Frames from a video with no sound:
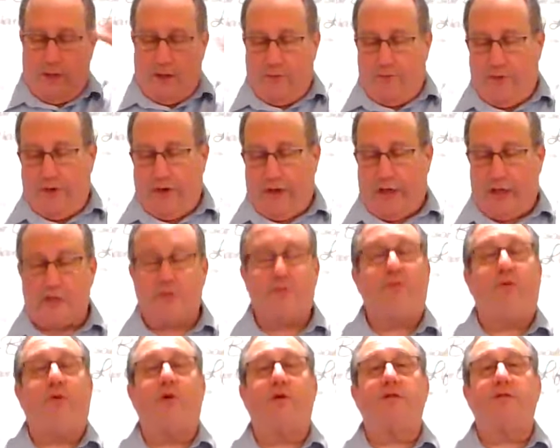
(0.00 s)
Leviticus
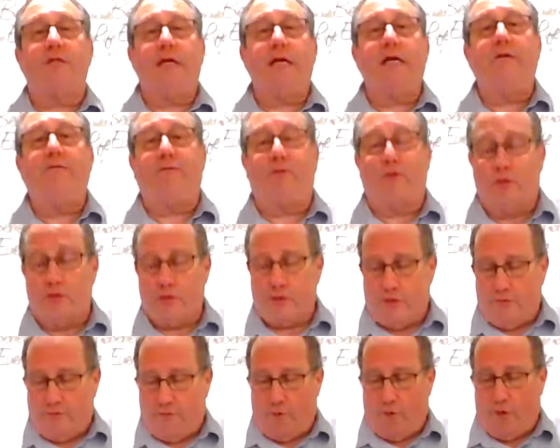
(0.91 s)
14,
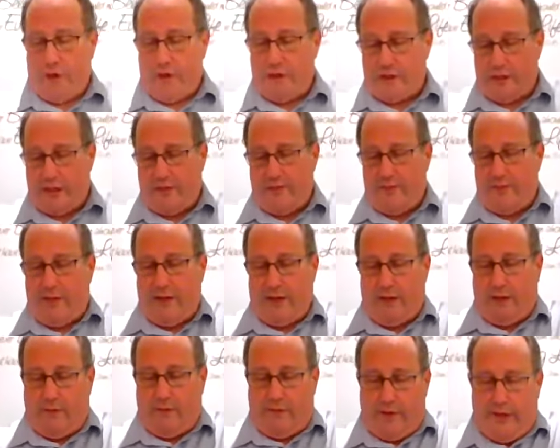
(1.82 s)
verse 47,
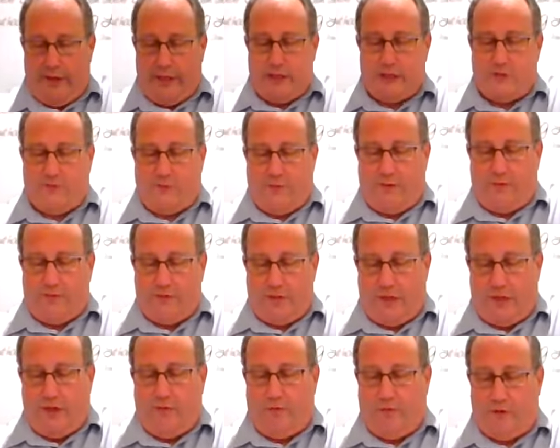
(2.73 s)
and Leviticus
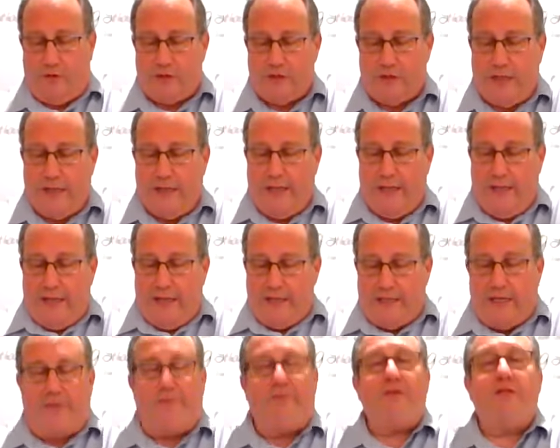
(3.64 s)
15, verse
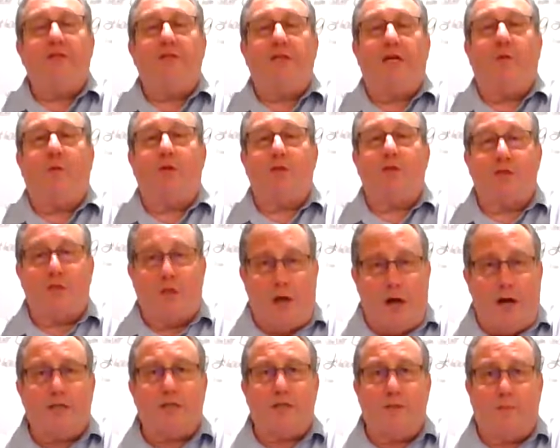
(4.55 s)
17, which
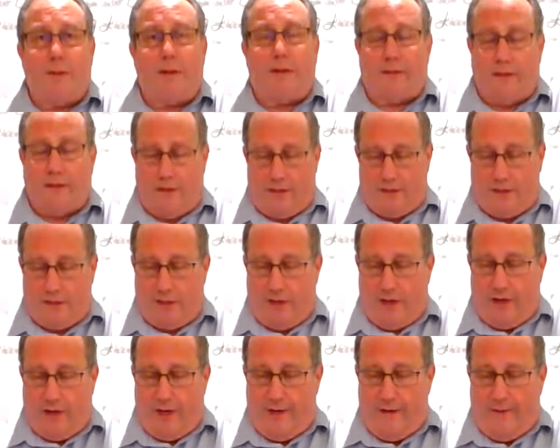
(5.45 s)
talks about this. All
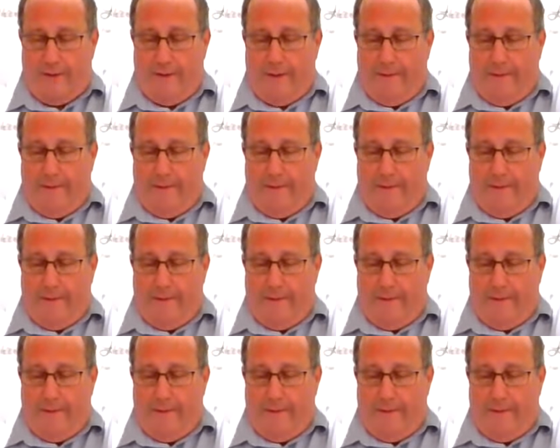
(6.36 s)
right.